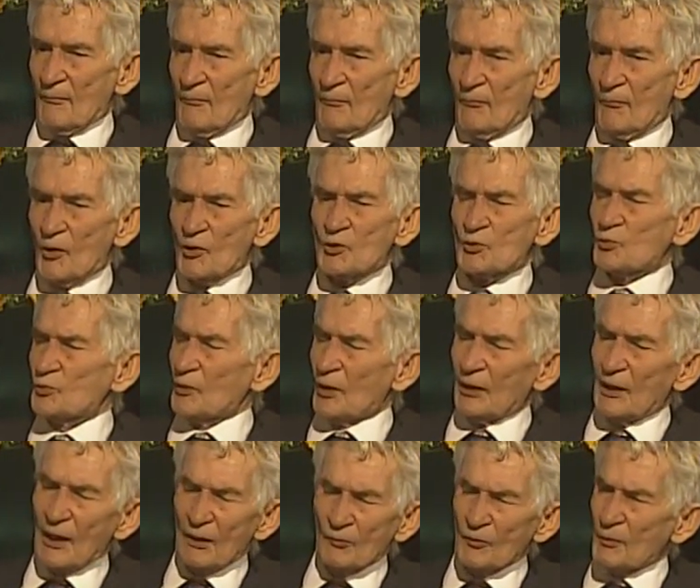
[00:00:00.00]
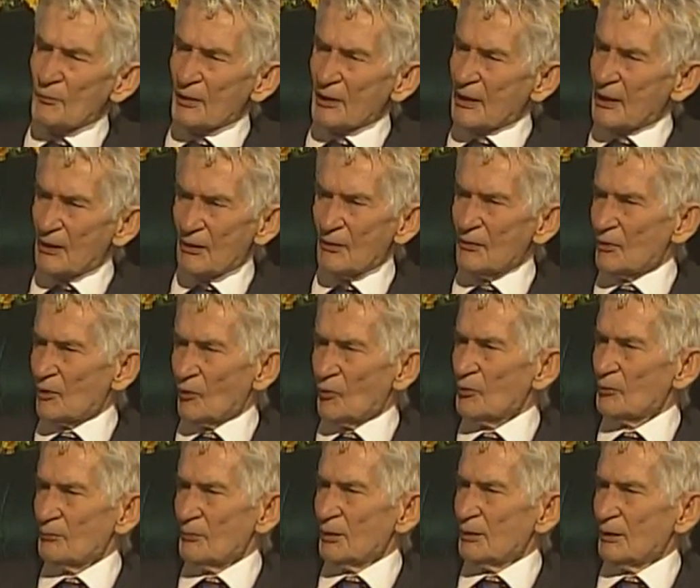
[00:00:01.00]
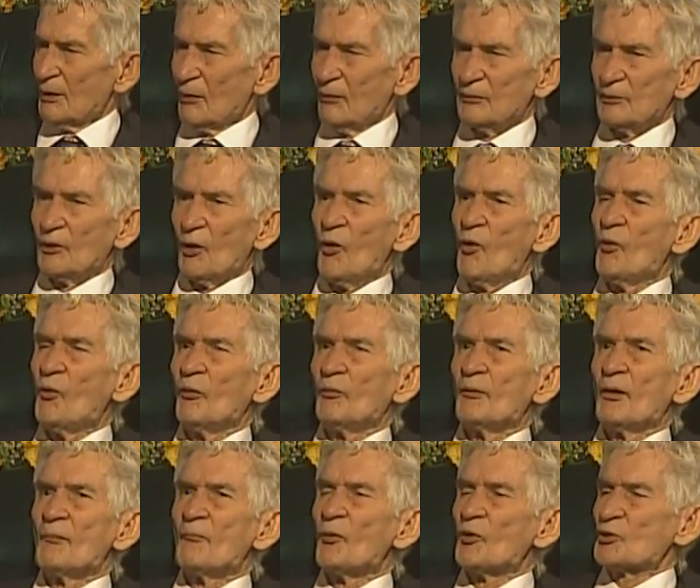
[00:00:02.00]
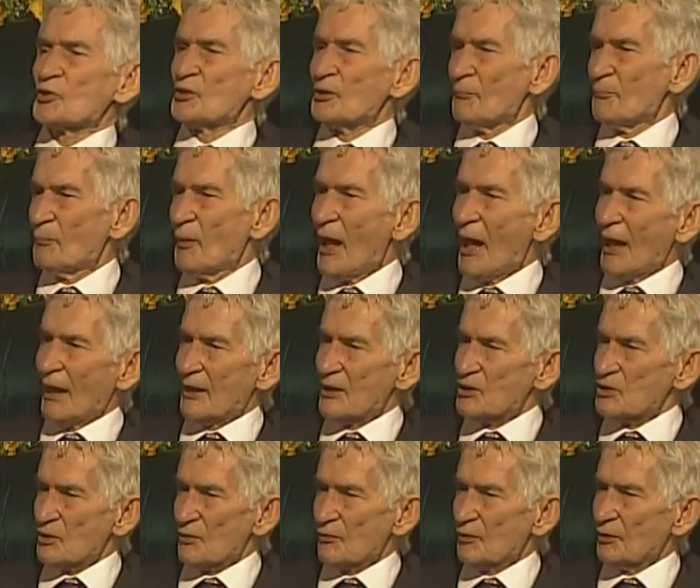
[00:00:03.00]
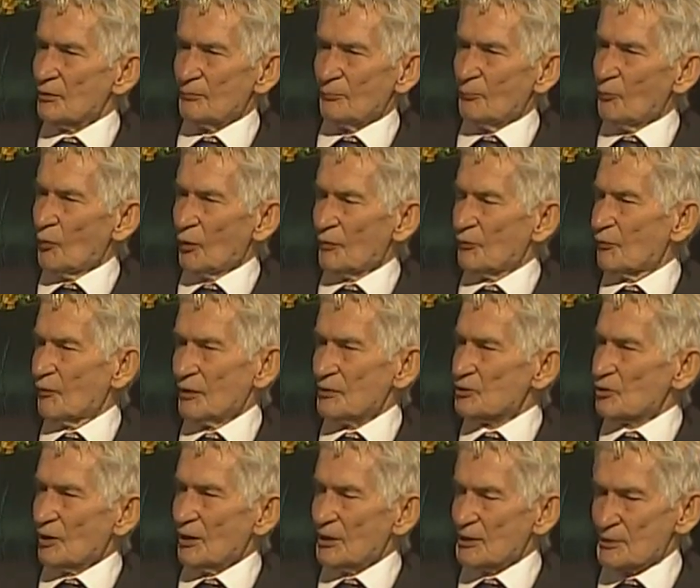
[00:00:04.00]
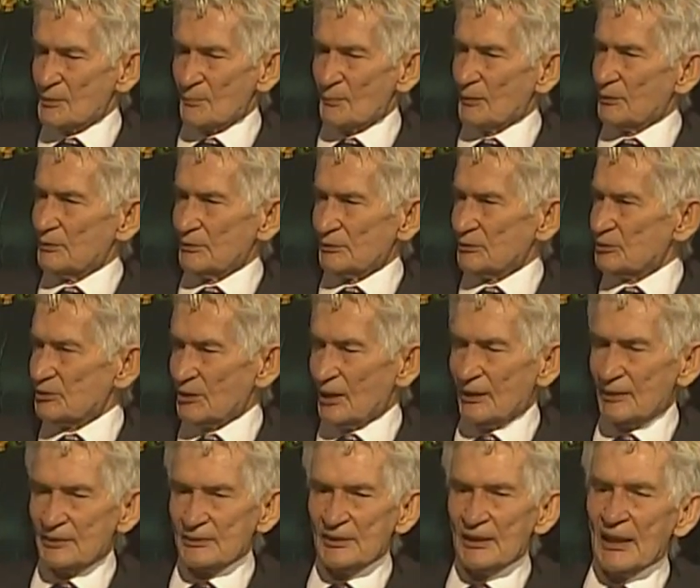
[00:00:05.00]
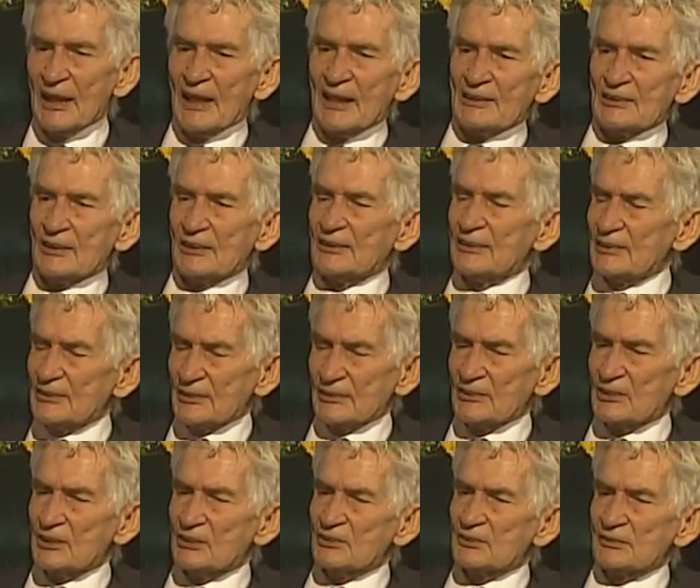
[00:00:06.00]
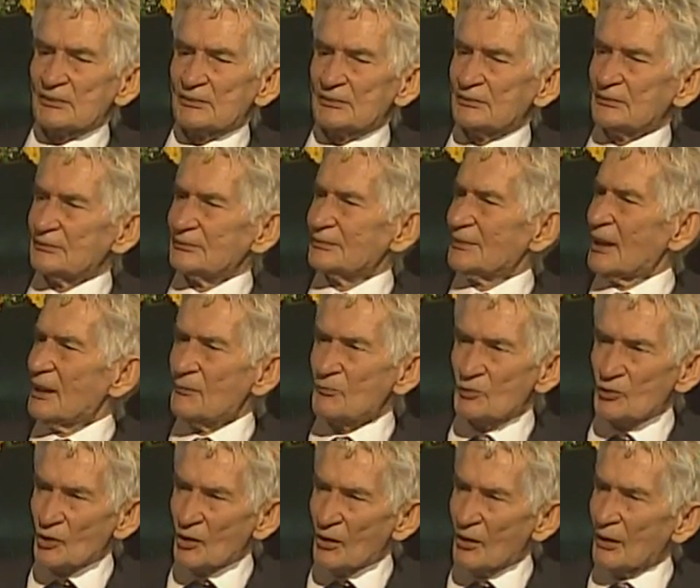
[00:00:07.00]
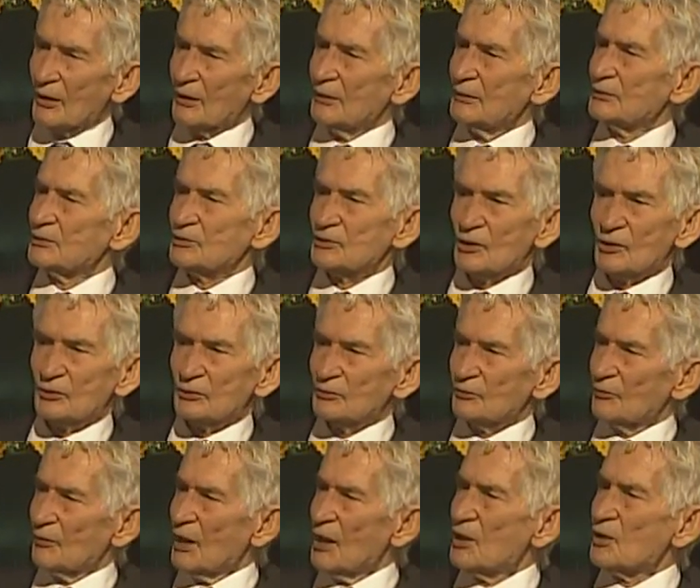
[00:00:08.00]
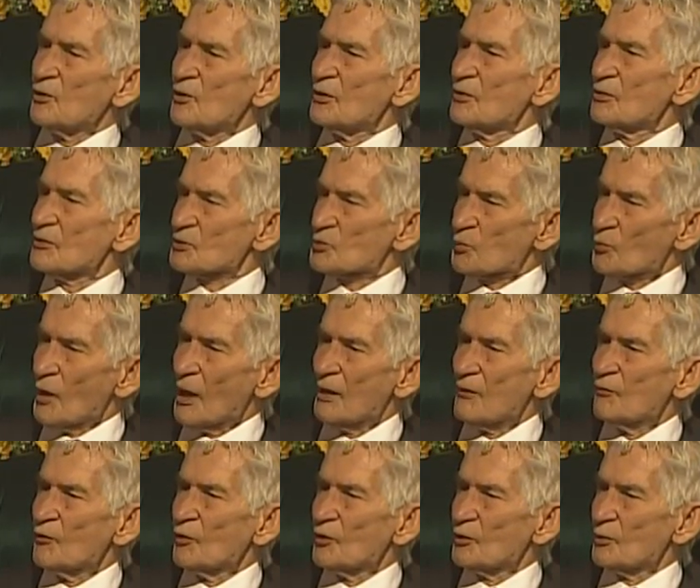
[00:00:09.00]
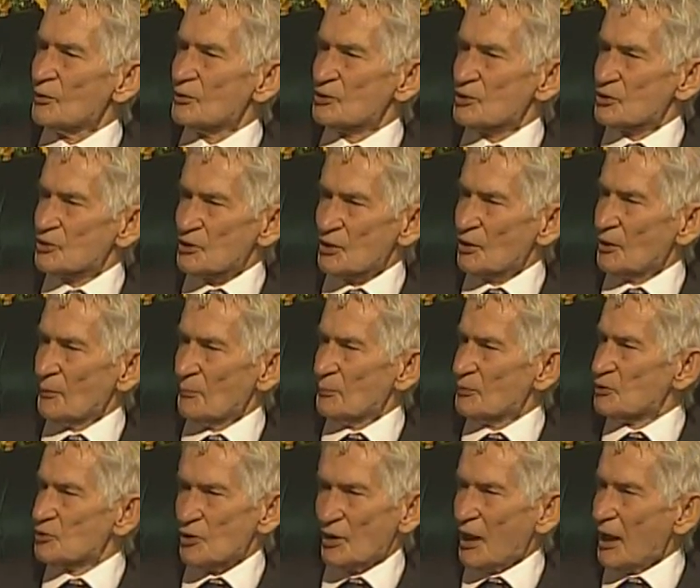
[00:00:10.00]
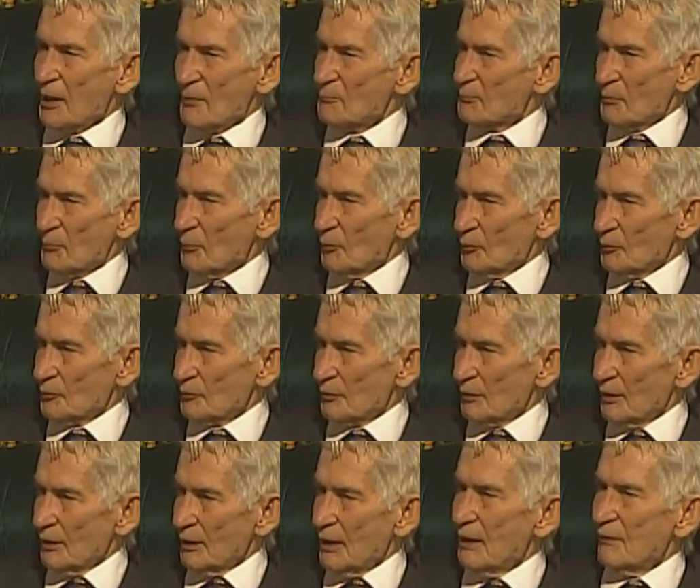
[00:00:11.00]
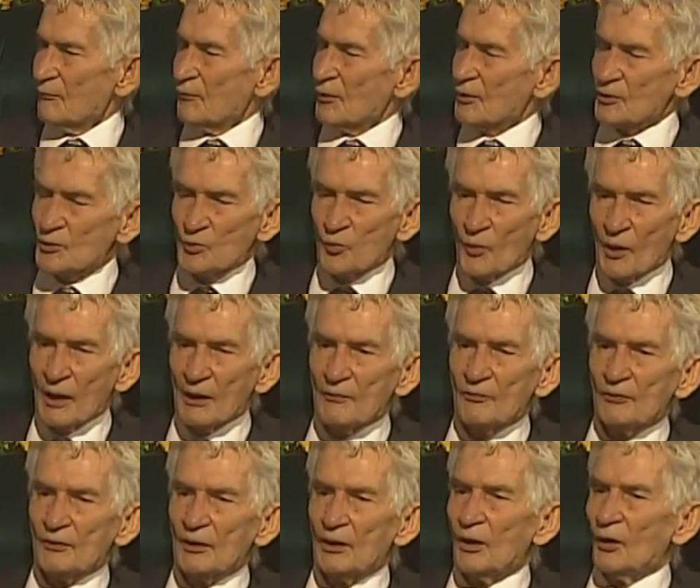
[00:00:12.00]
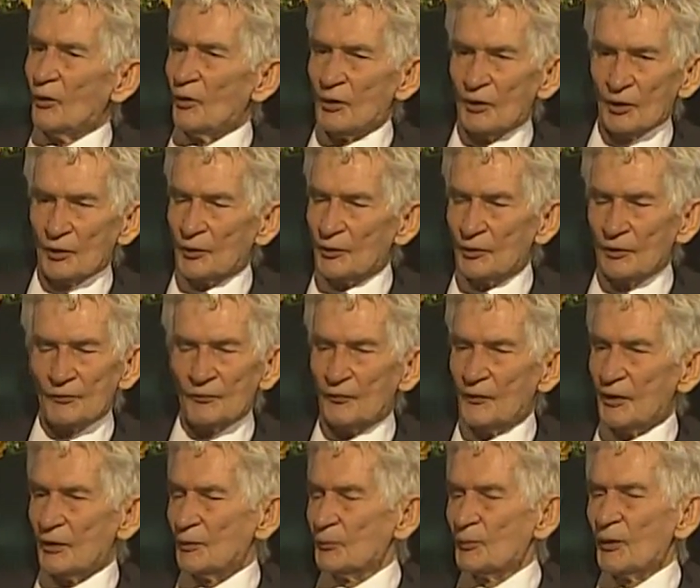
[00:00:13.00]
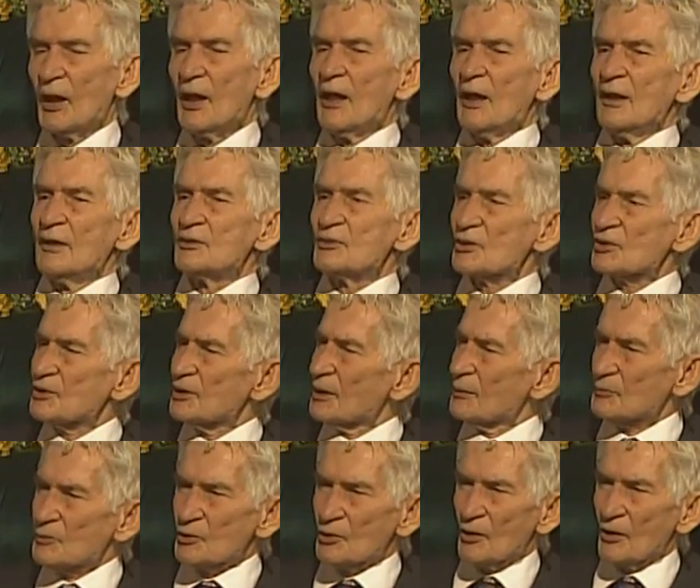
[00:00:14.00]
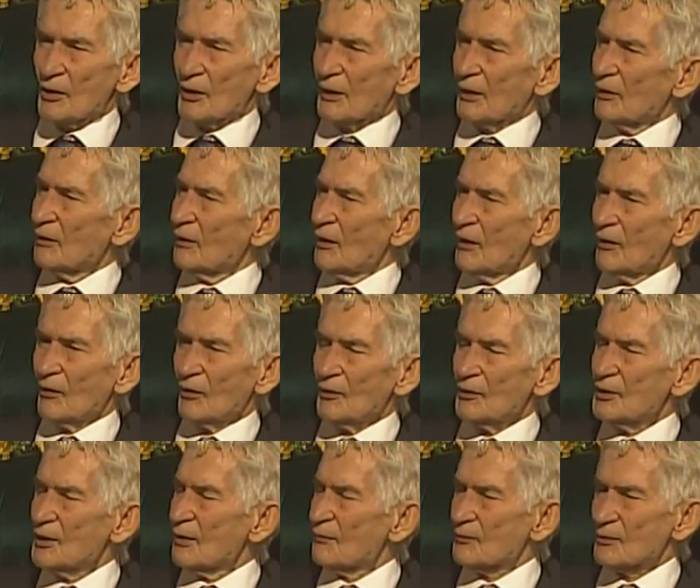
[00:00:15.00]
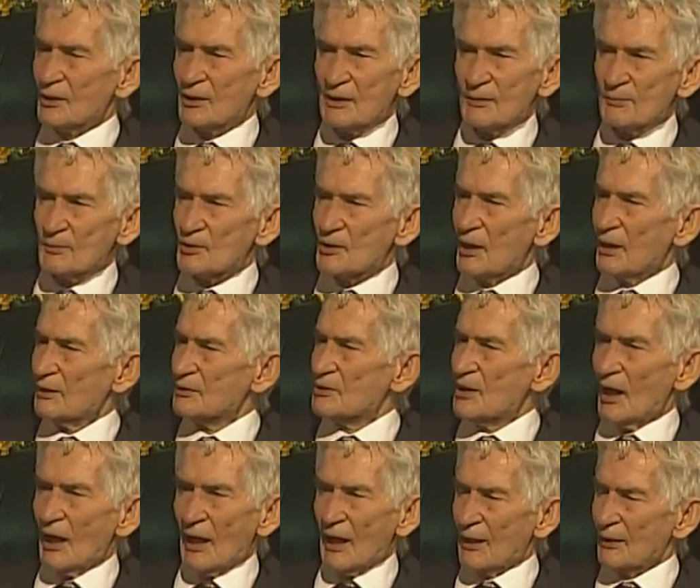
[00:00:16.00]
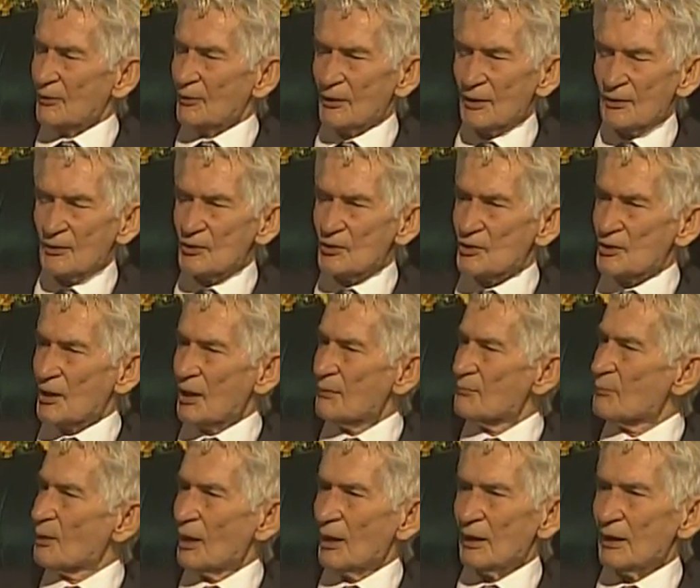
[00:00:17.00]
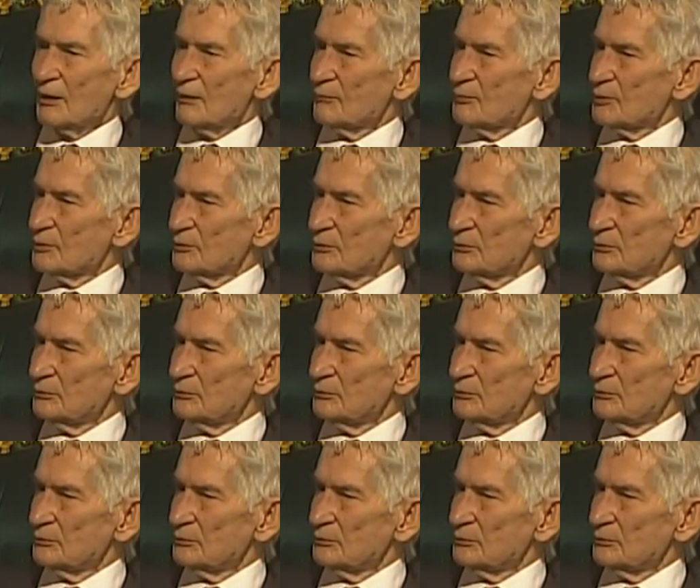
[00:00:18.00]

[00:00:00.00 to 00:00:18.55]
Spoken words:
a lot of women carry their own, the whole emotional baggage of their boyfriends or husbands or sons. Said, listen, just let him talk. You're either his wife or you're his therapist. You can't be both. If you're his wife or your girlfriend, just let him talk. And all you have to keep saying is, I don't understand, but I love you.